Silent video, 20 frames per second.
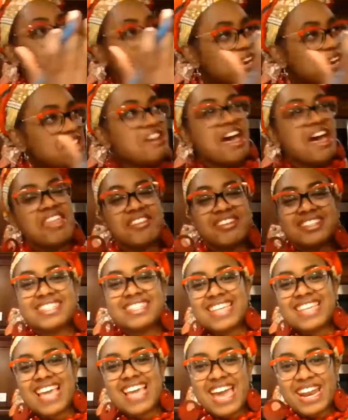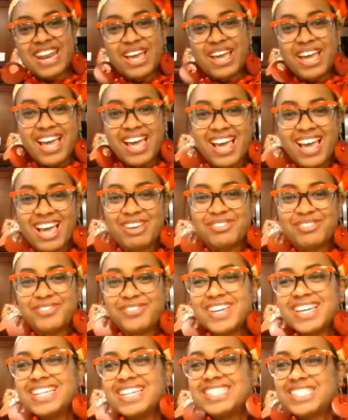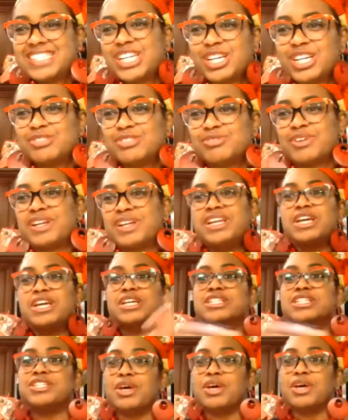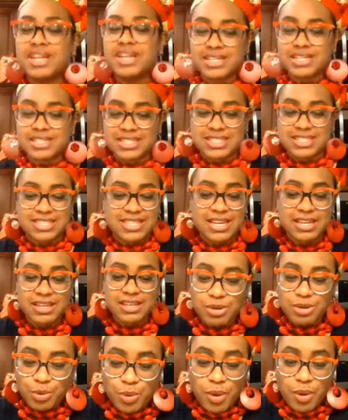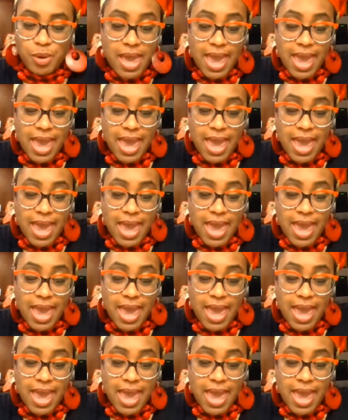another set of children so that it is cyclical.